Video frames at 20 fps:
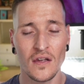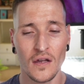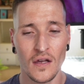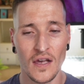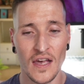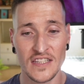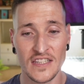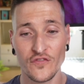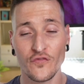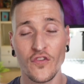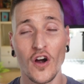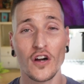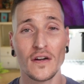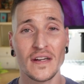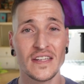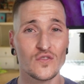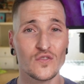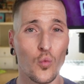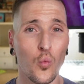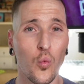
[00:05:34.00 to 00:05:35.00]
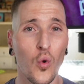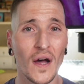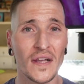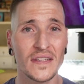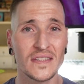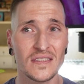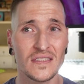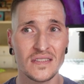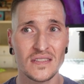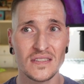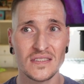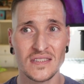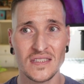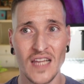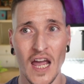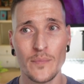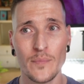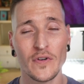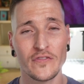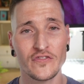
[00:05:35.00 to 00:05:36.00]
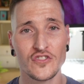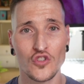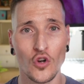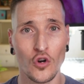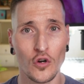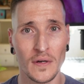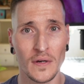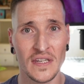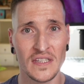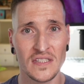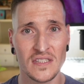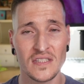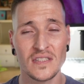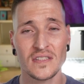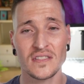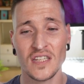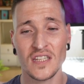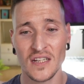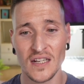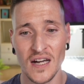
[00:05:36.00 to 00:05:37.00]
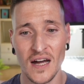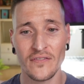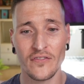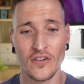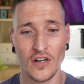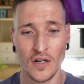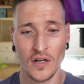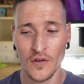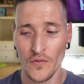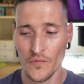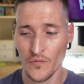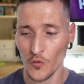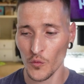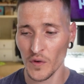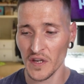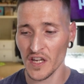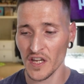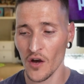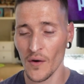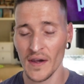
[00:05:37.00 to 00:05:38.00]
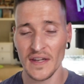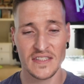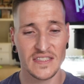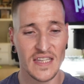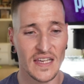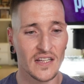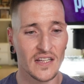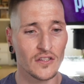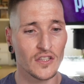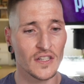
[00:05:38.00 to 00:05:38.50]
as far as what type of stories to cover. We can go ahead and take a